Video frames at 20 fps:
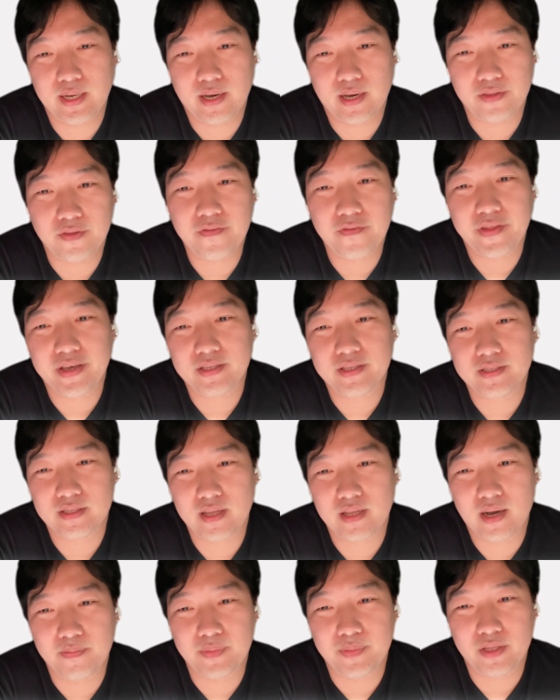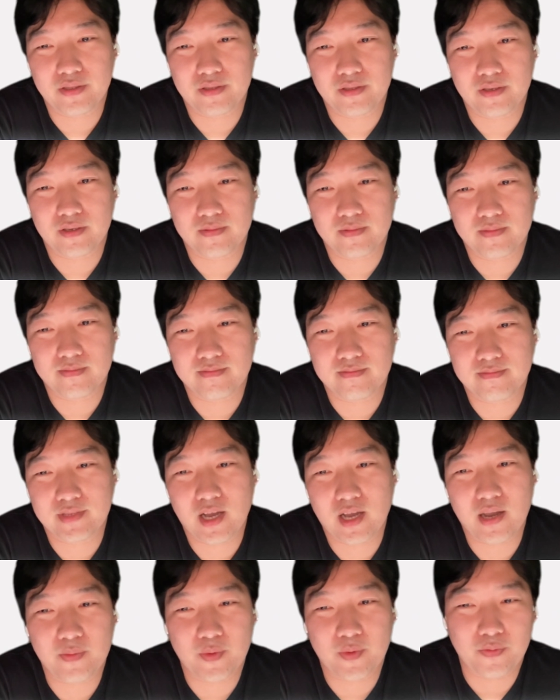I don't think I'm not the
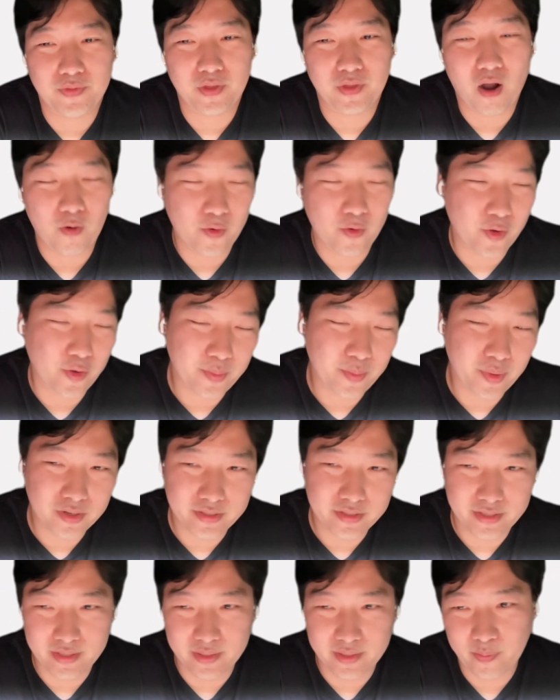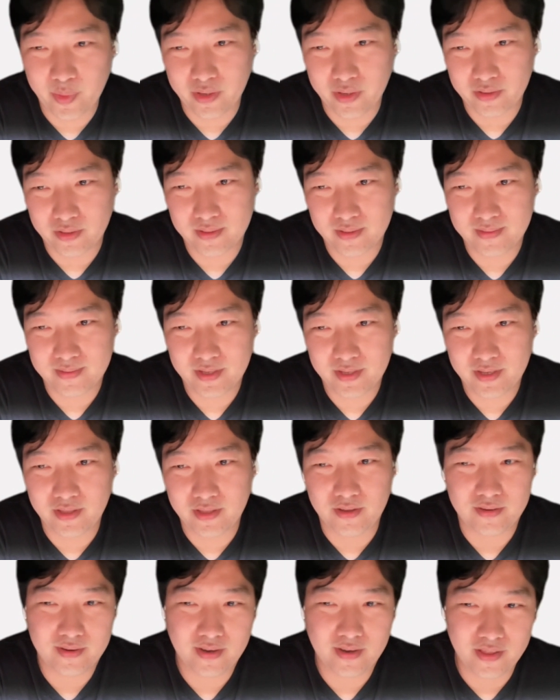type of outgoing person, but
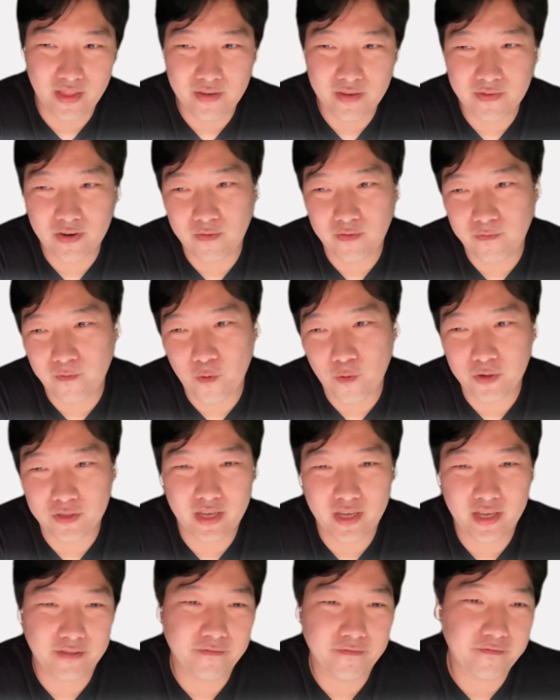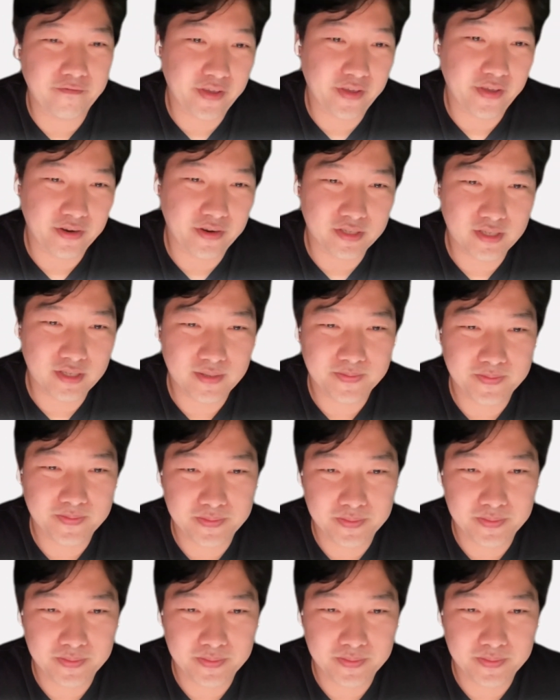I never avoid any fears.